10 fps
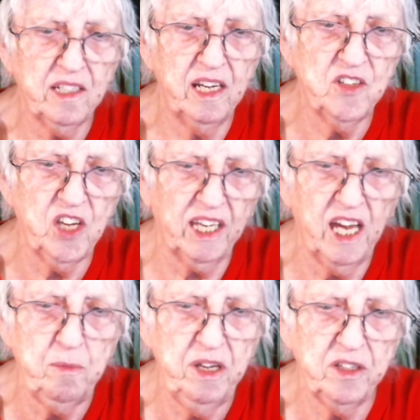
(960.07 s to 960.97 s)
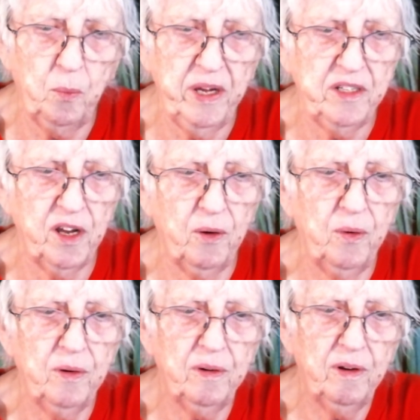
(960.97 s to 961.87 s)
as it came in the
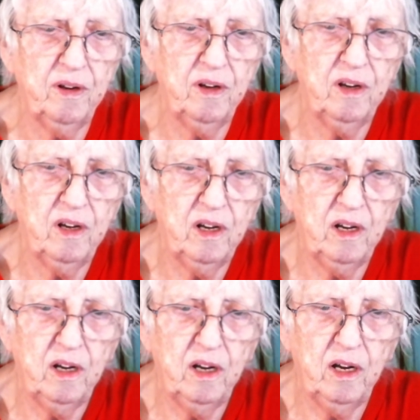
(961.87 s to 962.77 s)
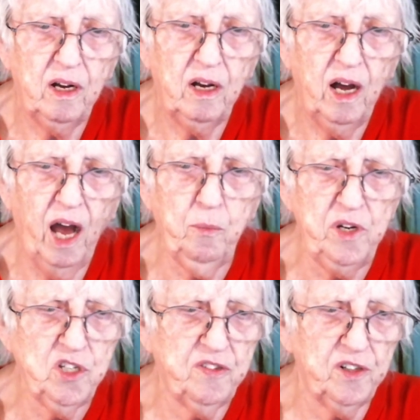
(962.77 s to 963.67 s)
window. I
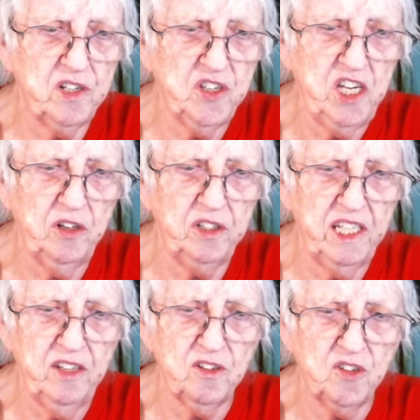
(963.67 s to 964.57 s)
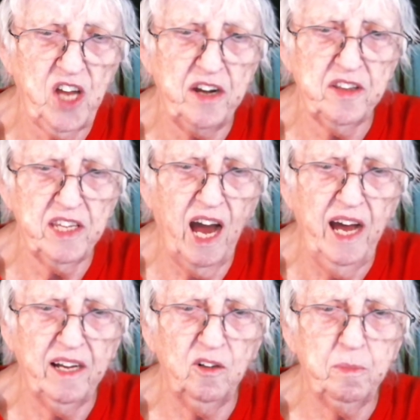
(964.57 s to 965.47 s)
wished for a seat on the other side of the
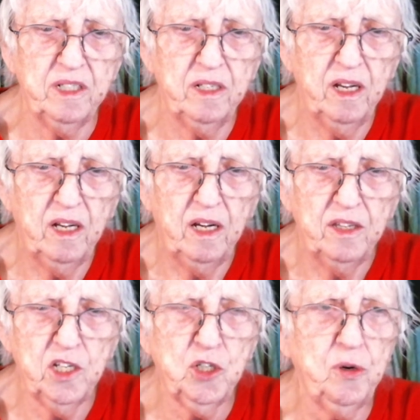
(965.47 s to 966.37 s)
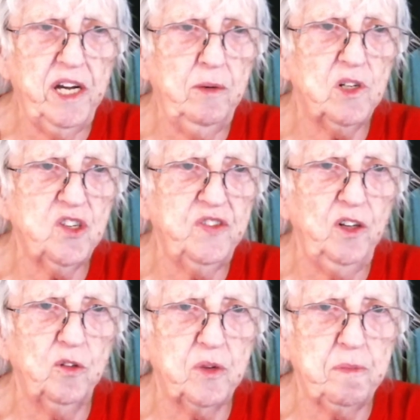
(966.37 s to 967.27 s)
aisle, but the train was
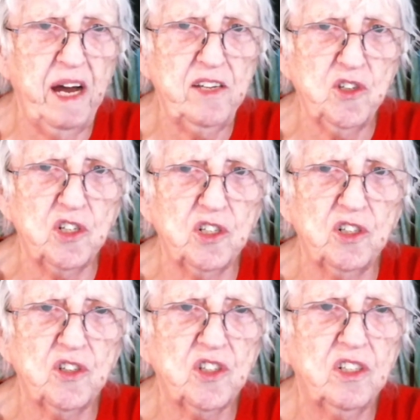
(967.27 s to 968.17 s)
filled with passengers.